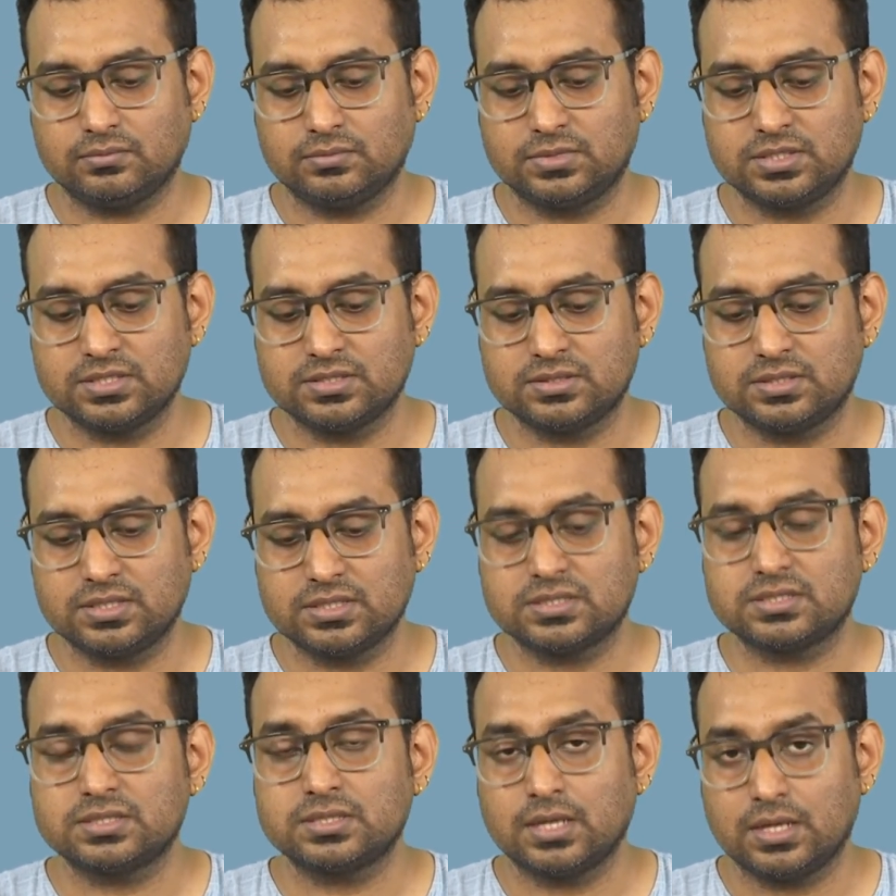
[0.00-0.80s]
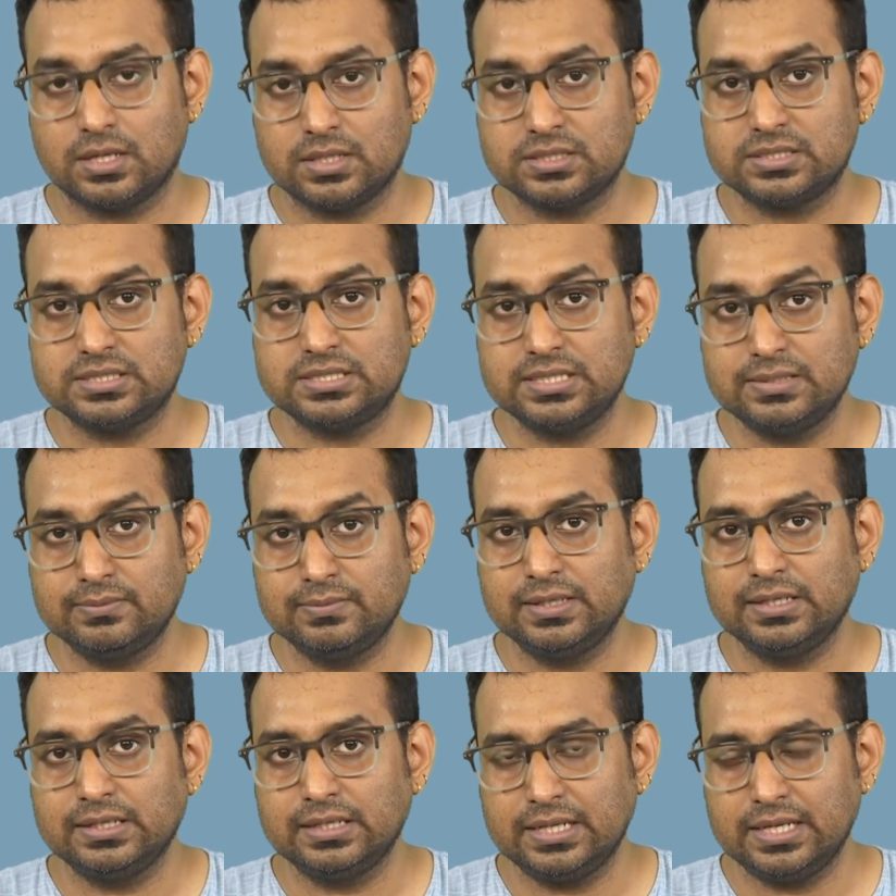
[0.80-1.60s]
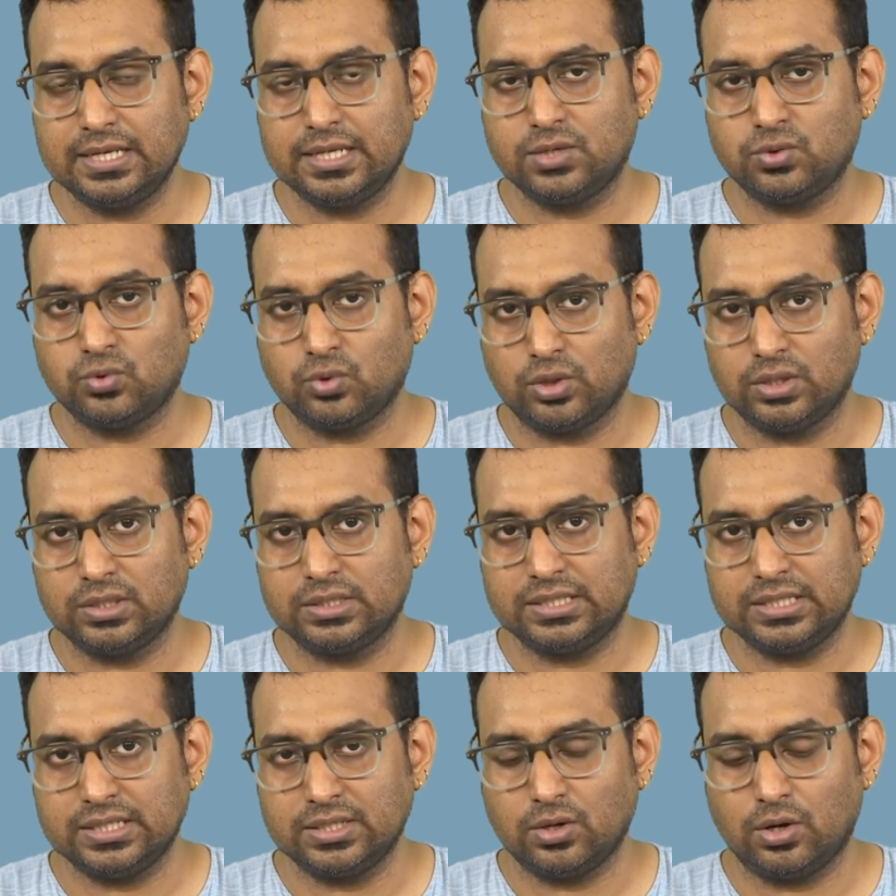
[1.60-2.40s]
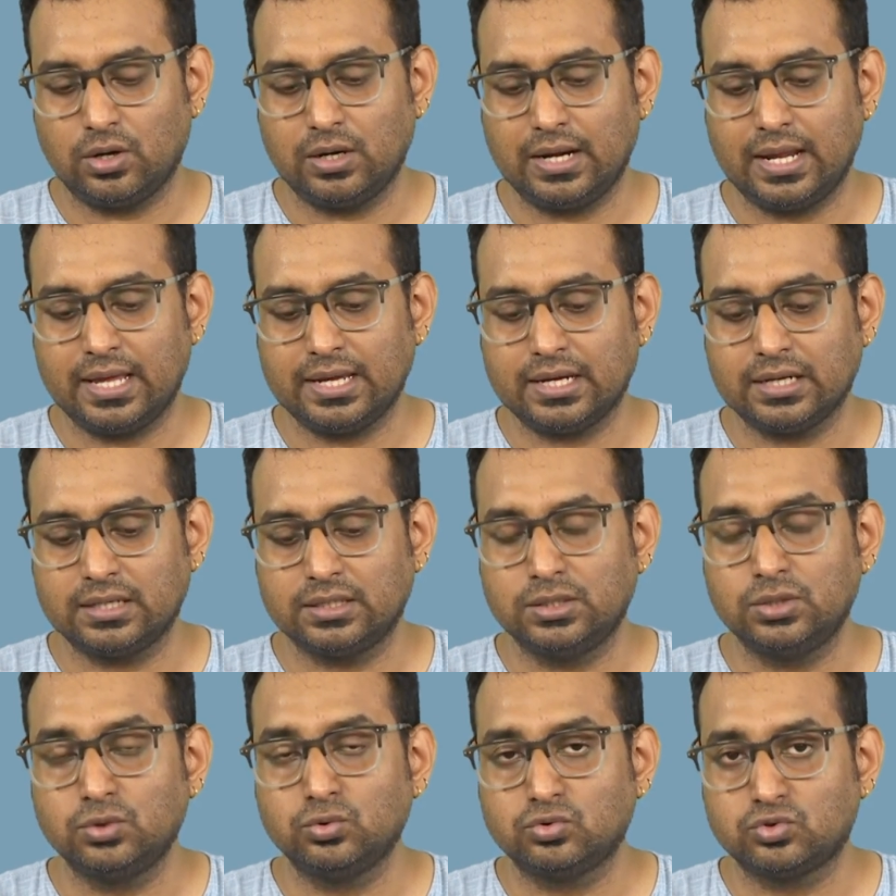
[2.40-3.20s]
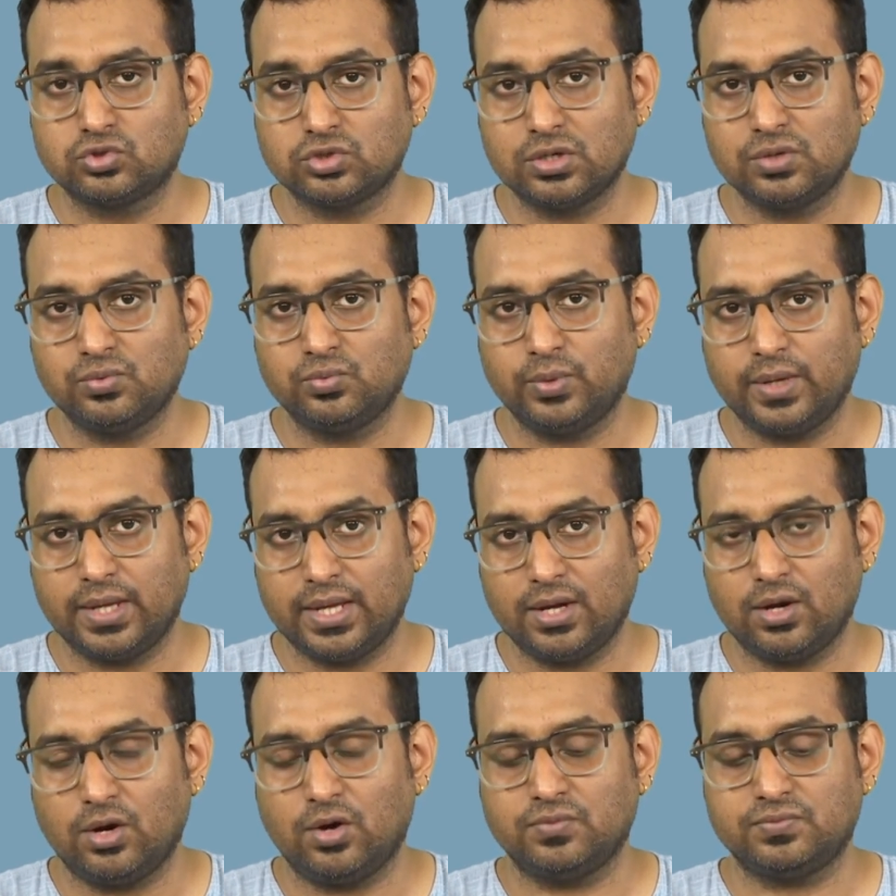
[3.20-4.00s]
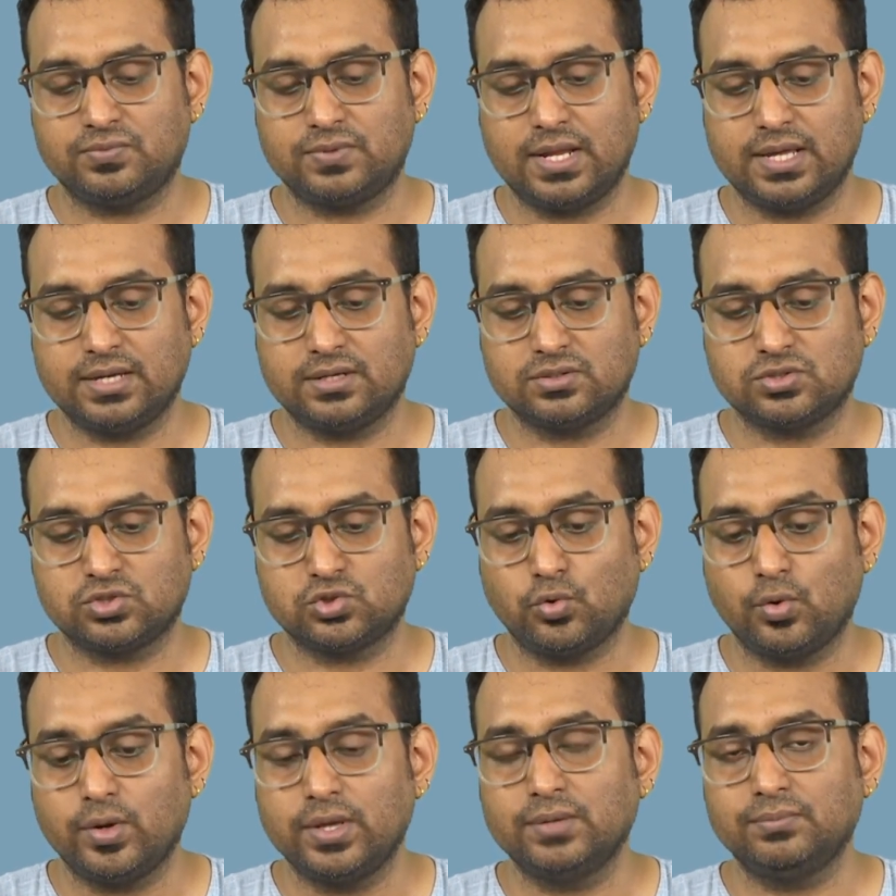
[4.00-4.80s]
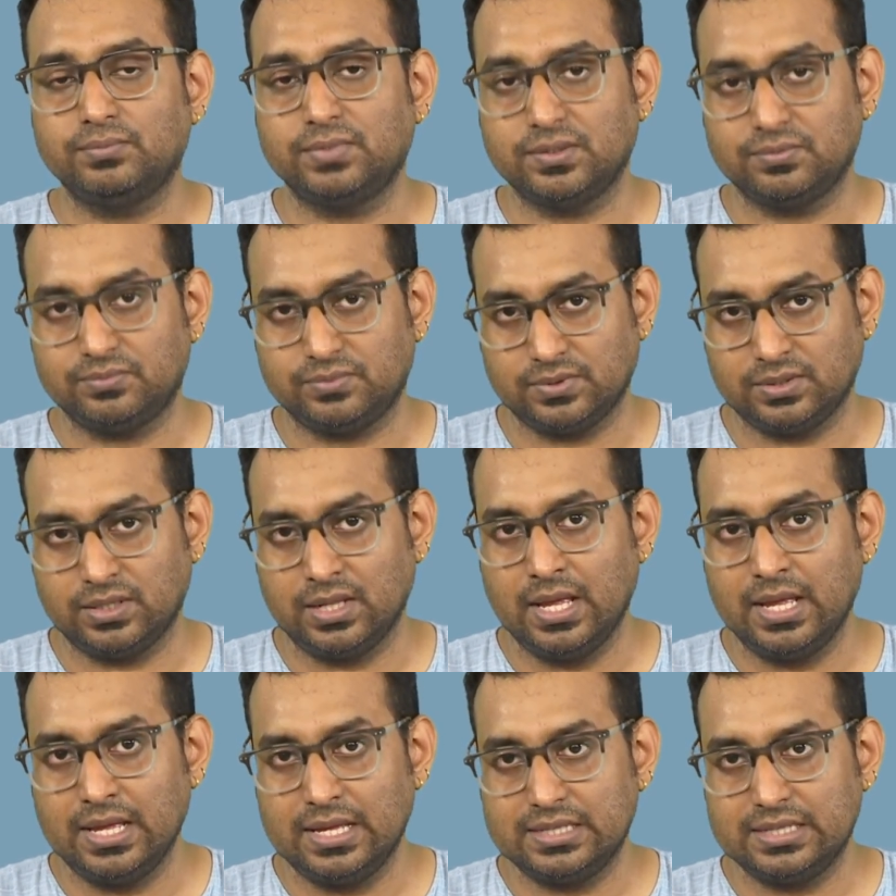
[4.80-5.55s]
this this seemingly equality or like a neutral way of like showing people